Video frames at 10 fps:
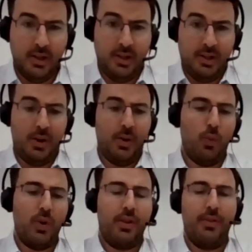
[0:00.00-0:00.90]
So
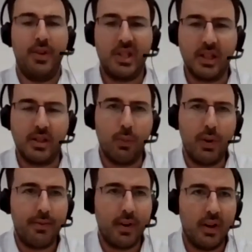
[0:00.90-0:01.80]
one of the first things that
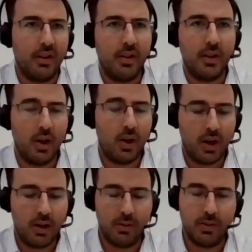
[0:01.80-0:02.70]
we found
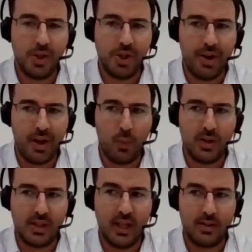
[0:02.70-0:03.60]
on our journey
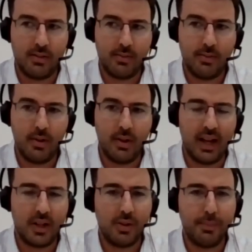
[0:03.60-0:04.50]
was that the
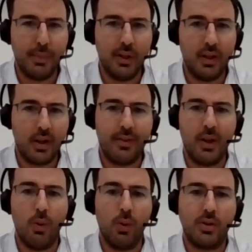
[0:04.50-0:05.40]
actual building of
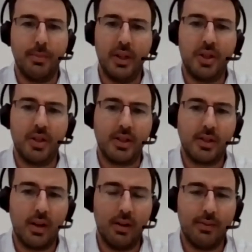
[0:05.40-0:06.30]
the automation
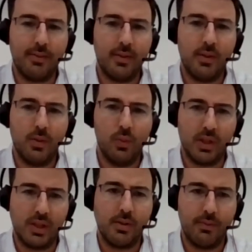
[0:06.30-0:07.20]
itself
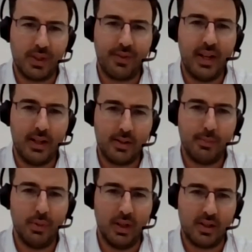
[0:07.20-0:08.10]
was fairly
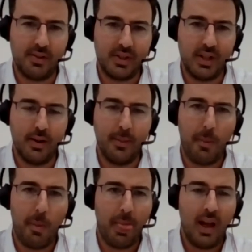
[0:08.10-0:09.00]
simple, as I've said.
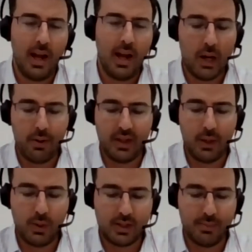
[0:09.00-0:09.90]
However,
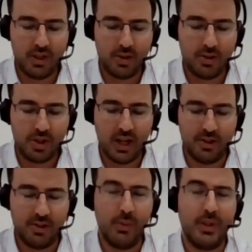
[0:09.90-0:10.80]
there were some additional
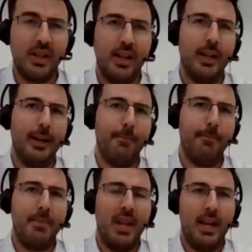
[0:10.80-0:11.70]
challenges.
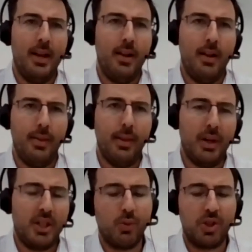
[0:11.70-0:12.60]
The
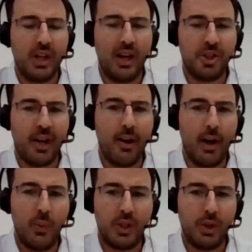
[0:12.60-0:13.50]
much more challenging
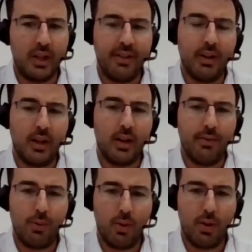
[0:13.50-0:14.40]
area, which I'd never kind of
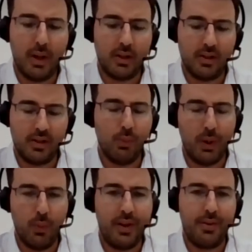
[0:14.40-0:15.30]
thought about until we
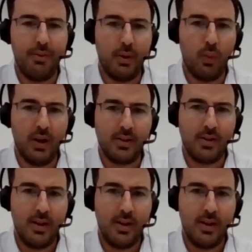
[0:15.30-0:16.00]
went through it, was